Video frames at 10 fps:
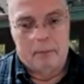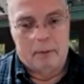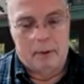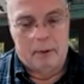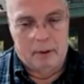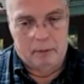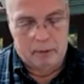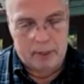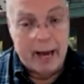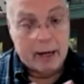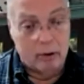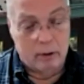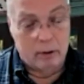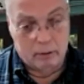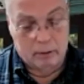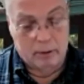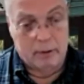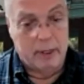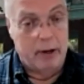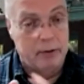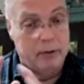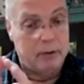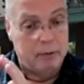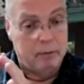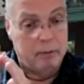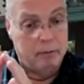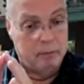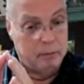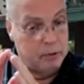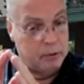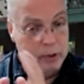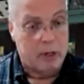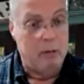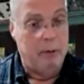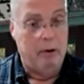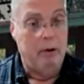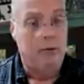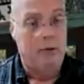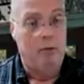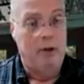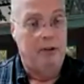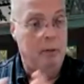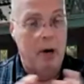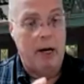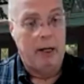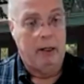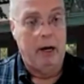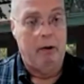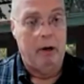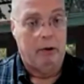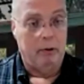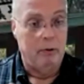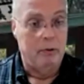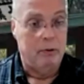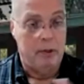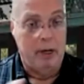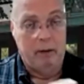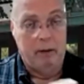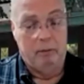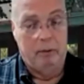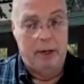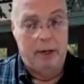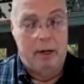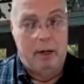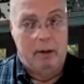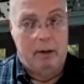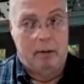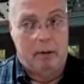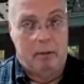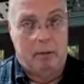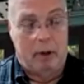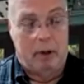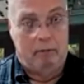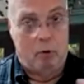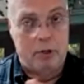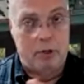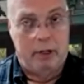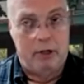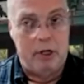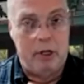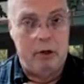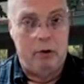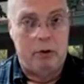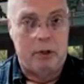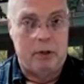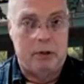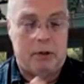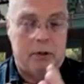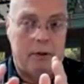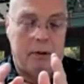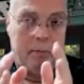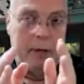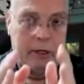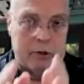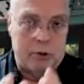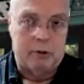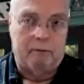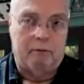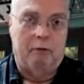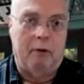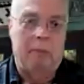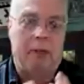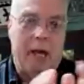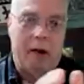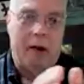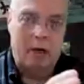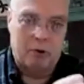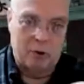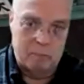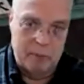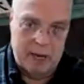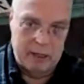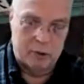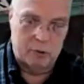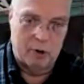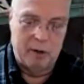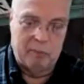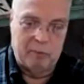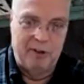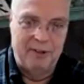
Yackel does strict comparison with demotic characters, and unfortunately she uses pictures from the characters manuscript